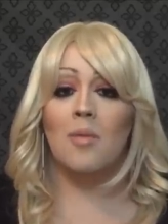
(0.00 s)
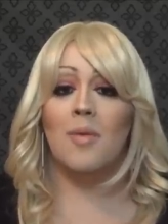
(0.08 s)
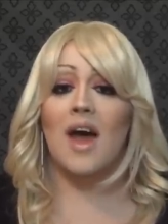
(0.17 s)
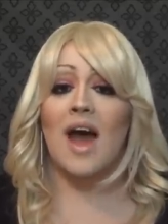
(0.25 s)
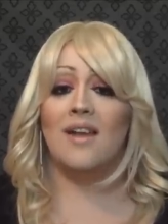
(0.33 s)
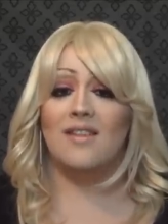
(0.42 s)

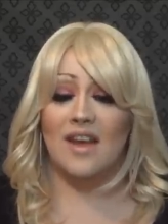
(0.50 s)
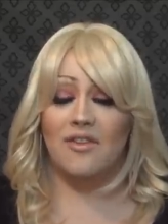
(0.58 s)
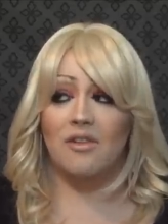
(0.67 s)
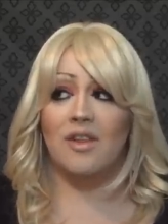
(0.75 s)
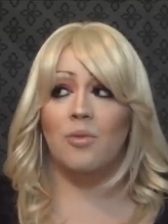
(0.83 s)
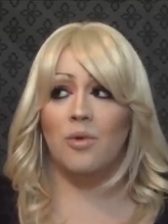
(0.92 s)
but I
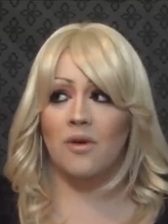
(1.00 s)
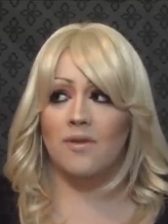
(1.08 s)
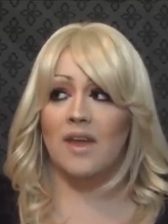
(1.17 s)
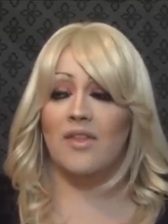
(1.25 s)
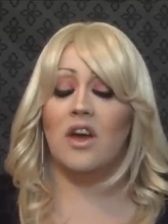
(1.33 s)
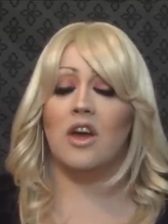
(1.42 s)
definitely will
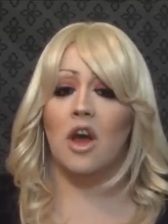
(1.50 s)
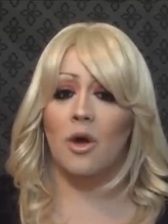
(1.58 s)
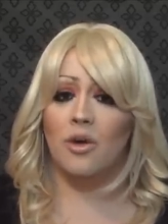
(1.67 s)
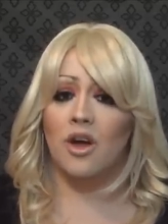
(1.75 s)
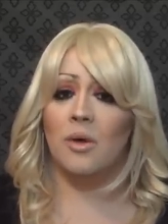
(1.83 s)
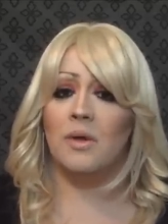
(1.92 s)
say that
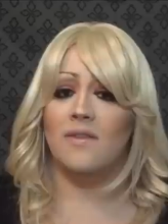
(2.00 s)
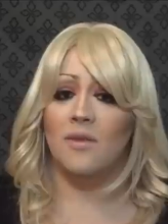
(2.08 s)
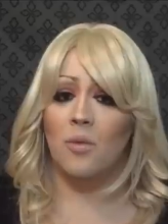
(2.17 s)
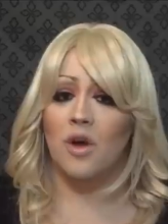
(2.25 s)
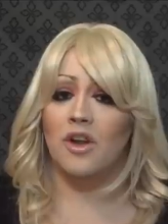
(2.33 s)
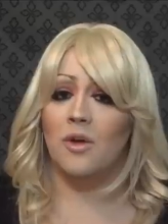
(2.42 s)
Coco is
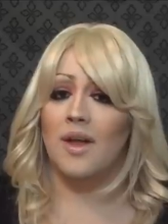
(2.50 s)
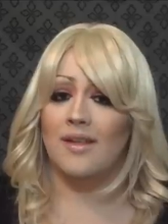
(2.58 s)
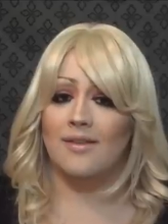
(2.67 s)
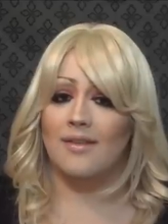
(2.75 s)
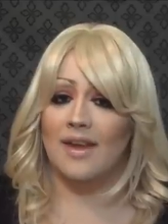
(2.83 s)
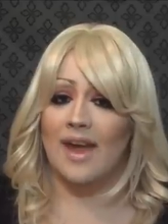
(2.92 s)
the one who
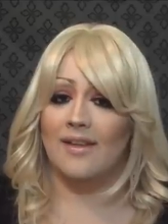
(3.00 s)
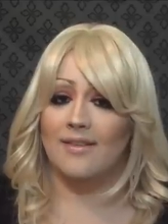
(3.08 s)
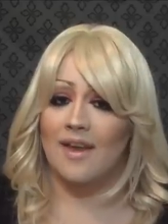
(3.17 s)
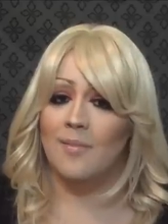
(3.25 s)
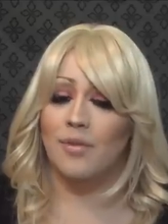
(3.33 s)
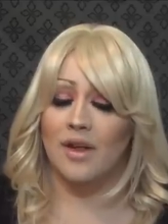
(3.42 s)
instigates
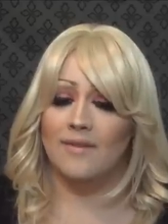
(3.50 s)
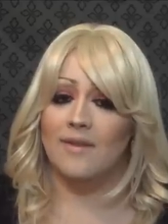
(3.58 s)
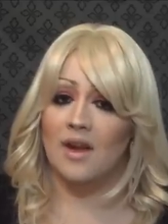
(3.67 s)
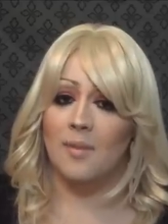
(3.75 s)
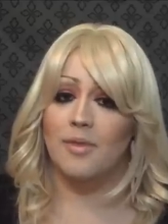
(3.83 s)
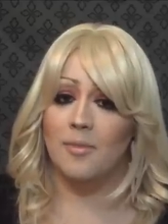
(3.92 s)
it and brings
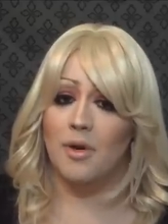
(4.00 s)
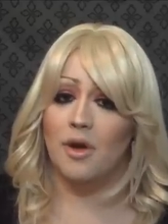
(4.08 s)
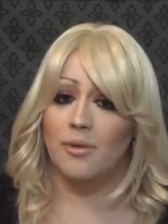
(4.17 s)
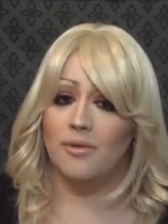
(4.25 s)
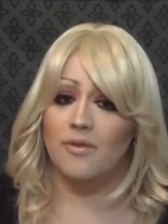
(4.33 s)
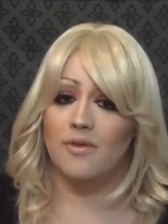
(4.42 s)
it up the
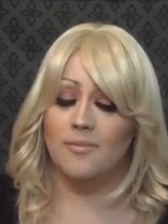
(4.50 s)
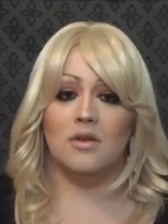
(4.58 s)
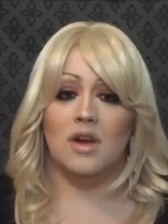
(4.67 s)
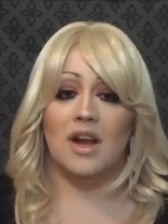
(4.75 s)
most.